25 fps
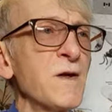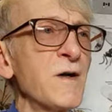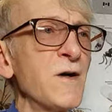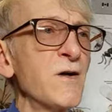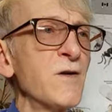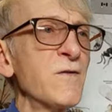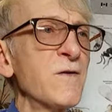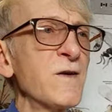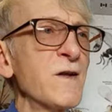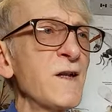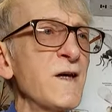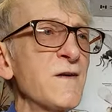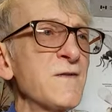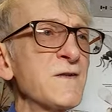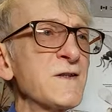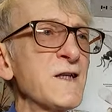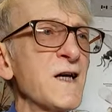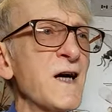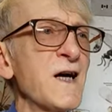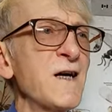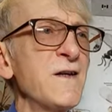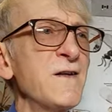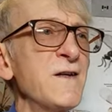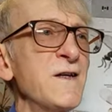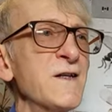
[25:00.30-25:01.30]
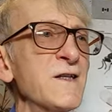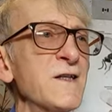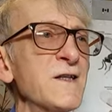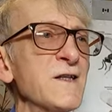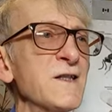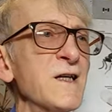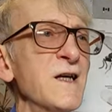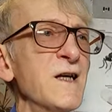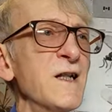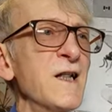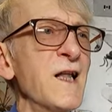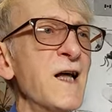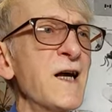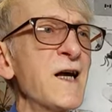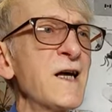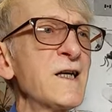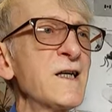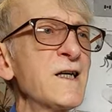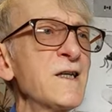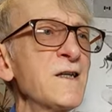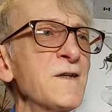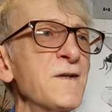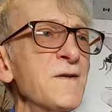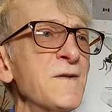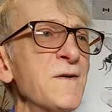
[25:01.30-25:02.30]
on the left side, this is a
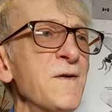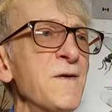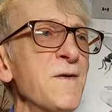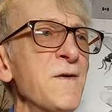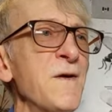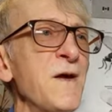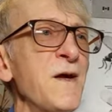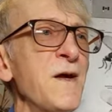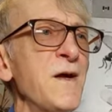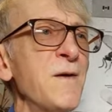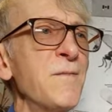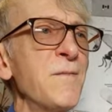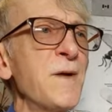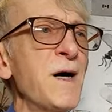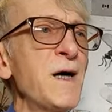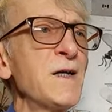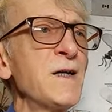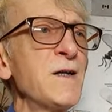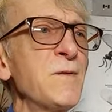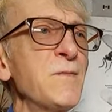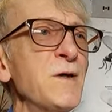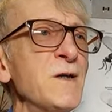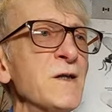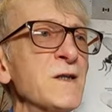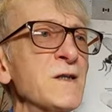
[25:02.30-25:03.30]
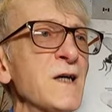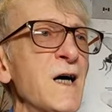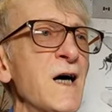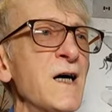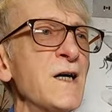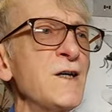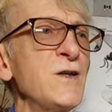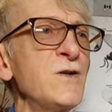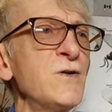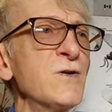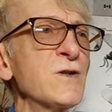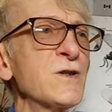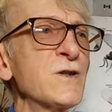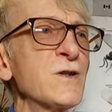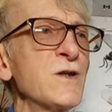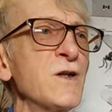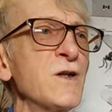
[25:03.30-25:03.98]
leg. Mandibles are used